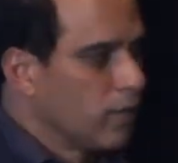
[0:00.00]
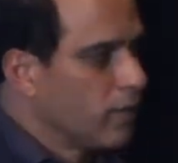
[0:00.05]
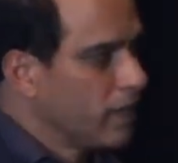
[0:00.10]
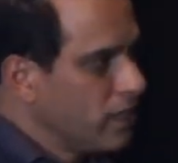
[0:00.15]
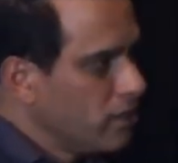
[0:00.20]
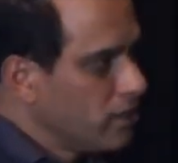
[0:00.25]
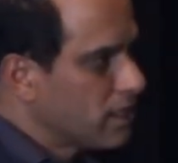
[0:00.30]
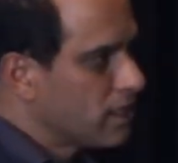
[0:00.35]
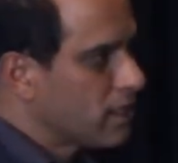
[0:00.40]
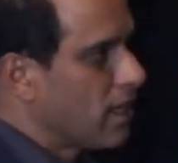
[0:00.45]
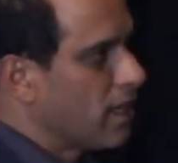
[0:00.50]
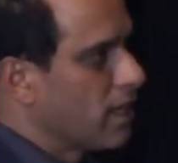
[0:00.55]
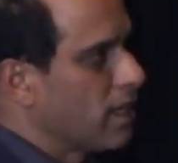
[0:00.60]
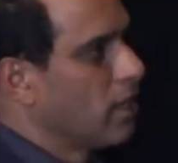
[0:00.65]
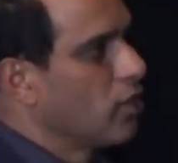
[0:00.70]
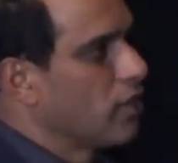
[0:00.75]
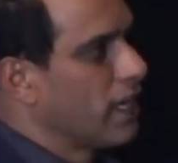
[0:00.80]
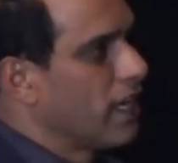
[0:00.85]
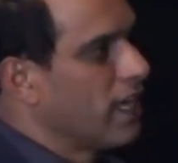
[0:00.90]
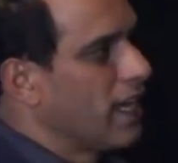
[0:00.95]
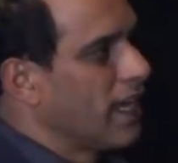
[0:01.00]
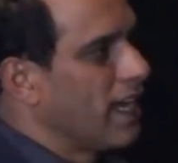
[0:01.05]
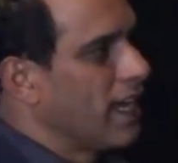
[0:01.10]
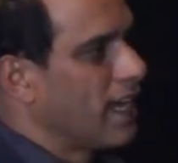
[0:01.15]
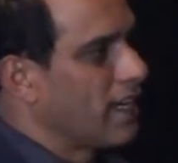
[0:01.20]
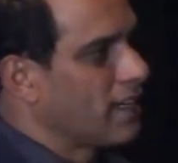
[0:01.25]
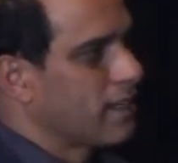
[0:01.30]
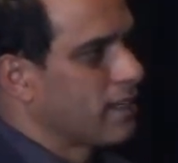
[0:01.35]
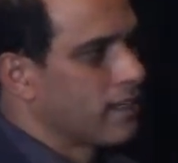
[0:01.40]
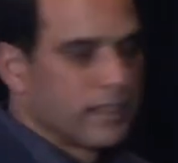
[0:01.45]
Now, when you start looking
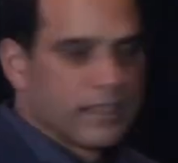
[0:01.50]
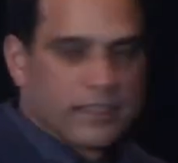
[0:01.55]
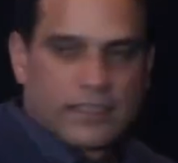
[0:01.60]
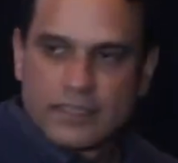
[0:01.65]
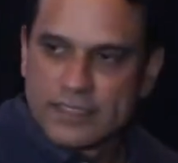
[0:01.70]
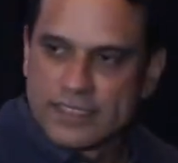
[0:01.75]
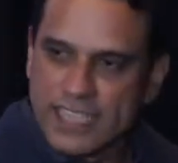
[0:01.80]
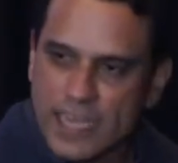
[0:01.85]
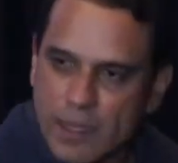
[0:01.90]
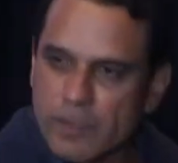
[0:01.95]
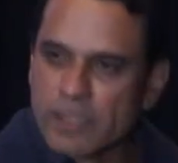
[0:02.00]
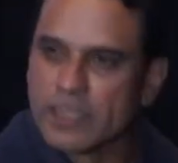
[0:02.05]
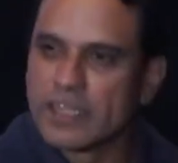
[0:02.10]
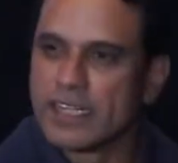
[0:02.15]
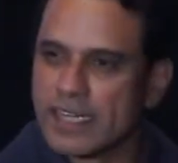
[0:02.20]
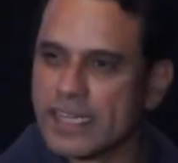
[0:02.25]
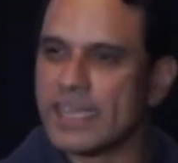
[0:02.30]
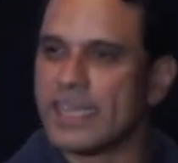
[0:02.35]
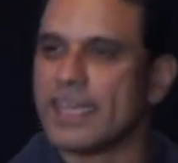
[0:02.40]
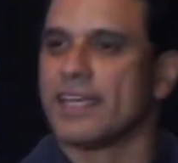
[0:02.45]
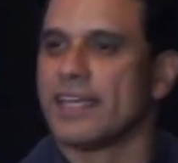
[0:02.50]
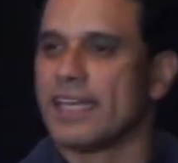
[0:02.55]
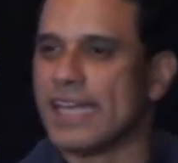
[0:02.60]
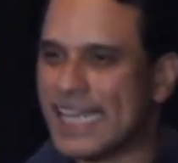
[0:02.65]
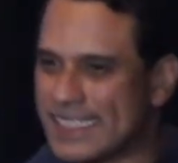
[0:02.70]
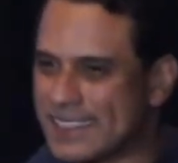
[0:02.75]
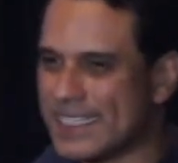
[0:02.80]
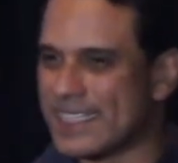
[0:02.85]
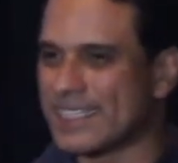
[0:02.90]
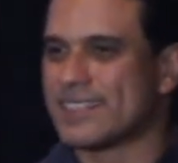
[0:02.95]
at
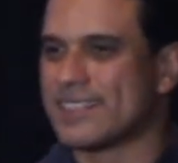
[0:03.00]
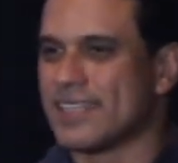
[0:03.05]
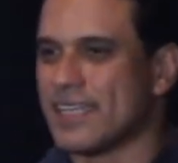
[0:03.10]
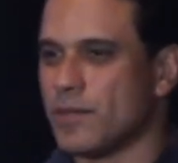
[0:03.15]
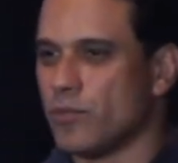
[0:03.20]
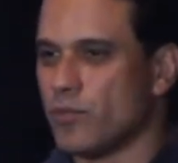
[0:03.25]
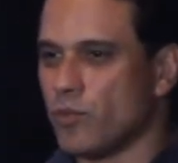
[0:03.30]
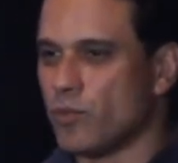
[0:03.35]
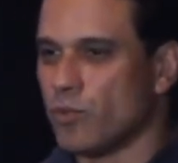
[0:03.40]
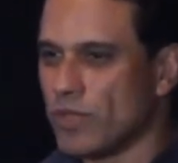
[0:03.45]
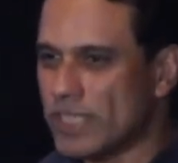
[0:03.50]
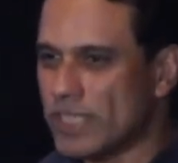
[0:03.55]
double-clicking SXM,